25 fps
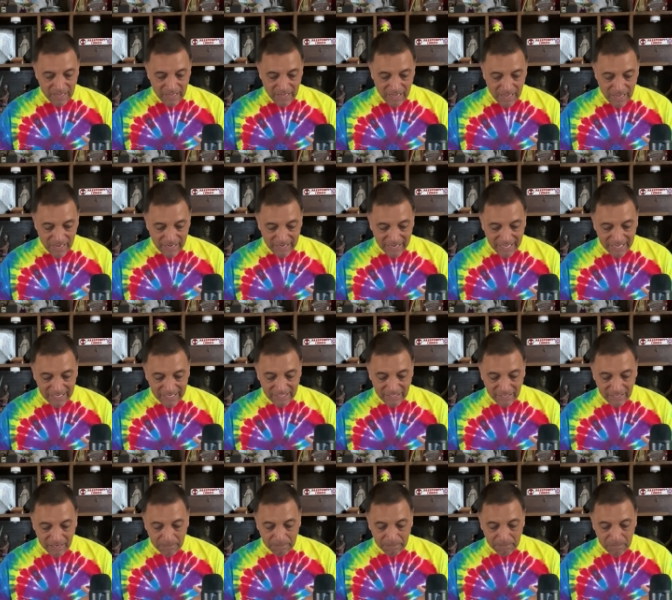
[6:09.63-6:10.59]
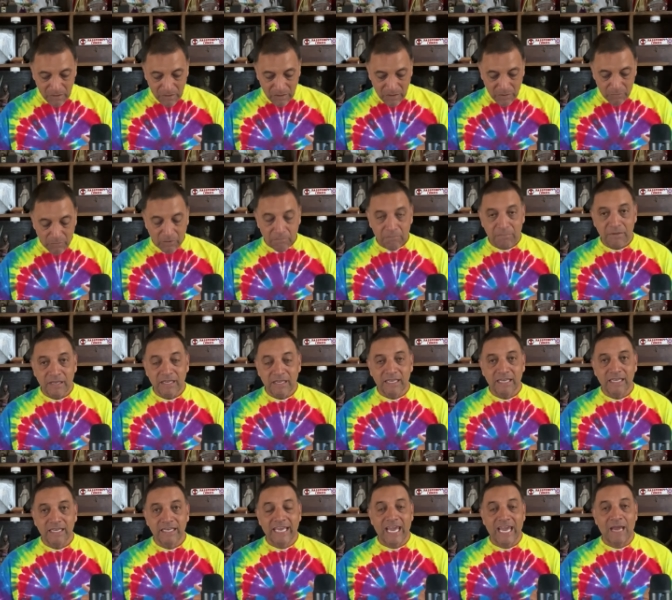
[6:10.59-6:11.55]
Uh, next up would
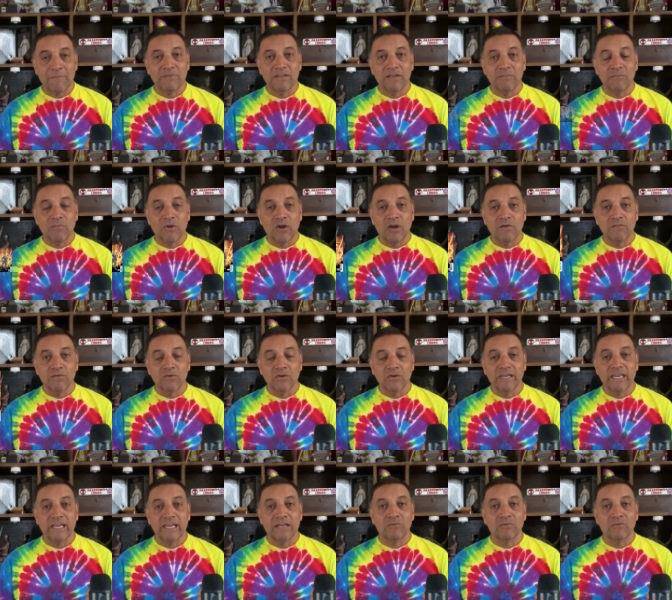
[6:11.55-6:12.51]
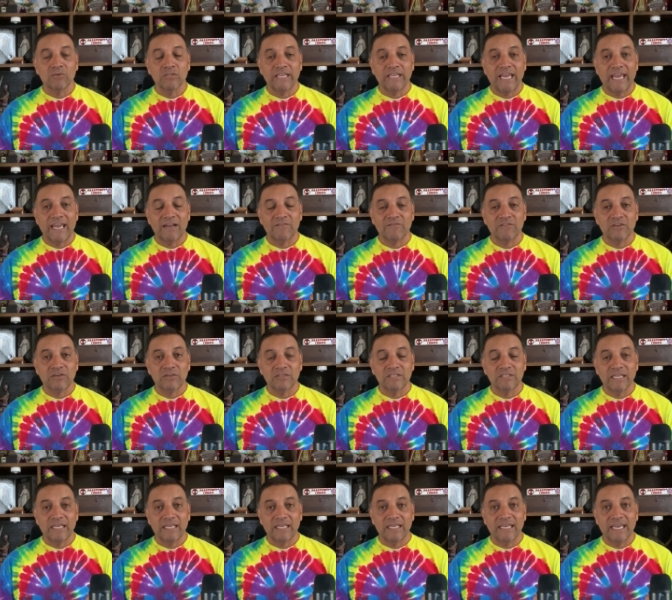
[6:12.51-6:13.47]
be Captain Marvel, Carol
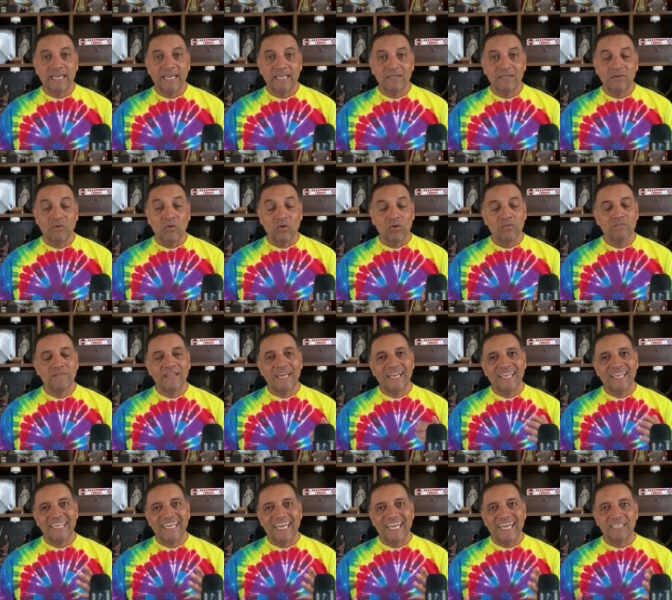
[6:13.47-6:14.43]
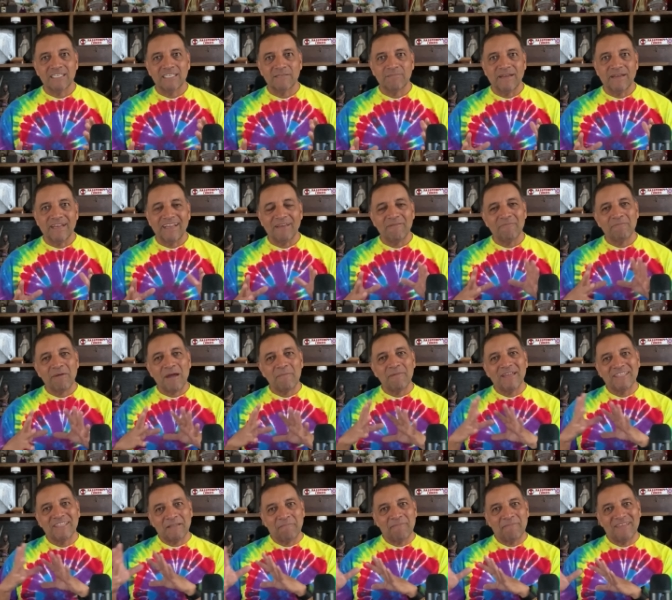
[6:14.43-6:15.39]
Danvers, again, oh, not against, but
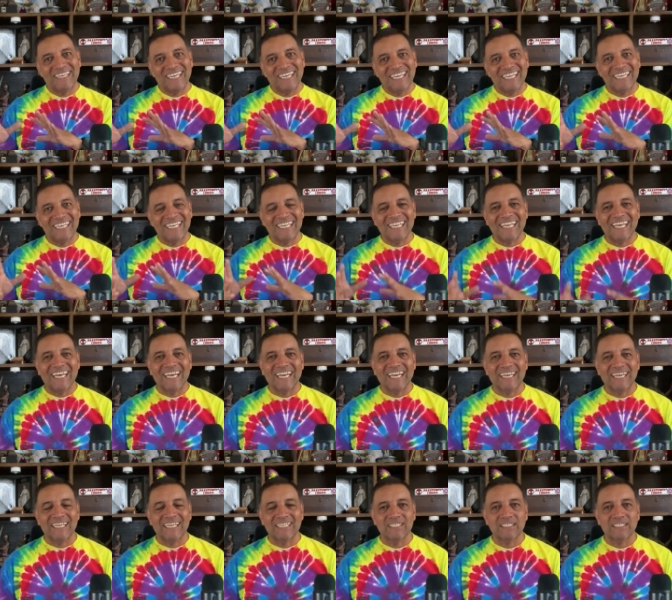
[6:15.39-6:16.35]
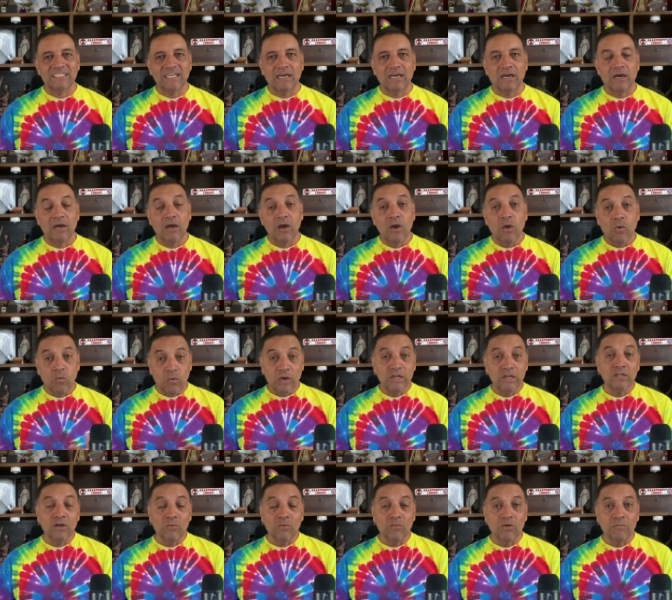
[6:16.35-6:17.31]
probably at the beginning against uh,
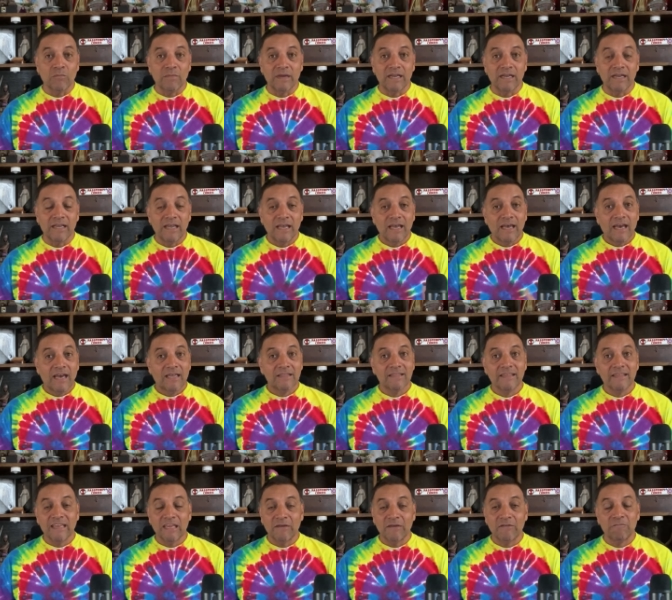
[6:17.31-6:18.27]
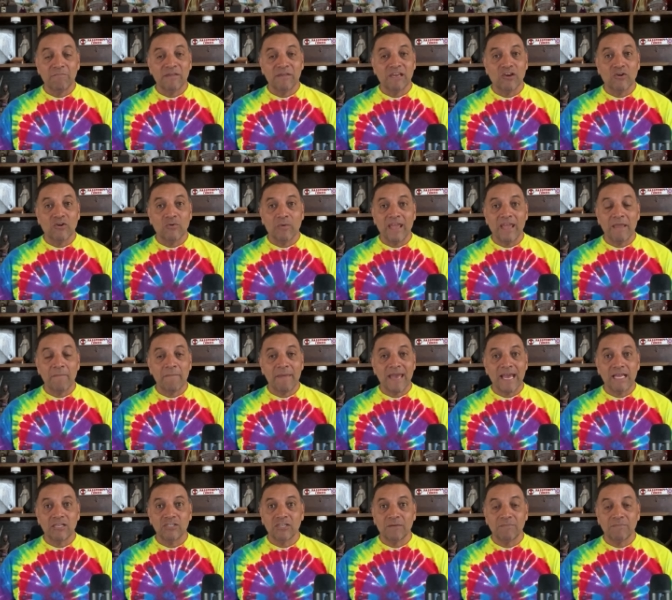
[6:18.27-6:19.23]
Wonder Woman. I think it would be a great
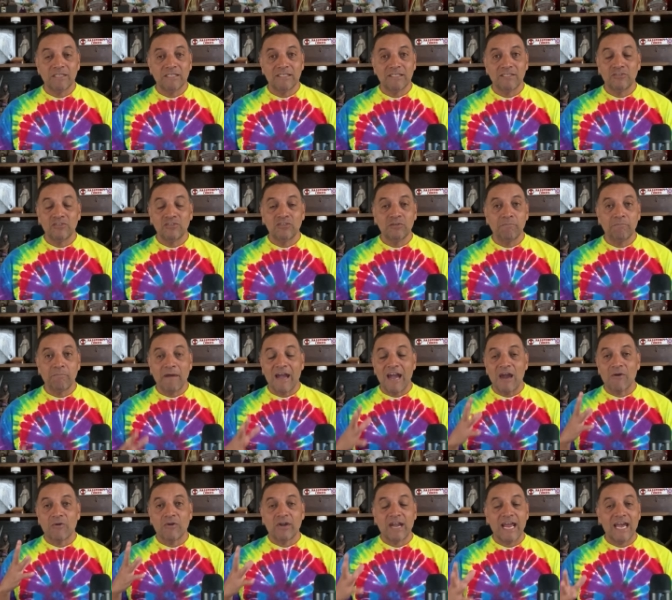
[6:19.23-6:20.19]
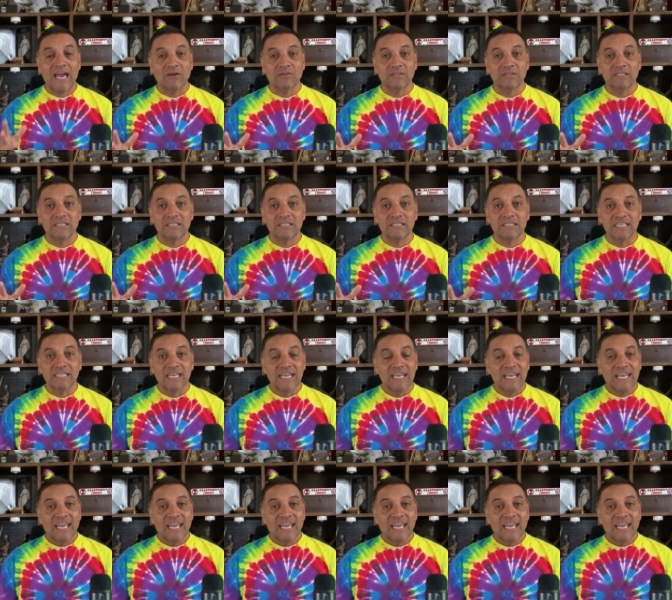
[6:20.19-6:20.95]
matchup, these two powerhouses.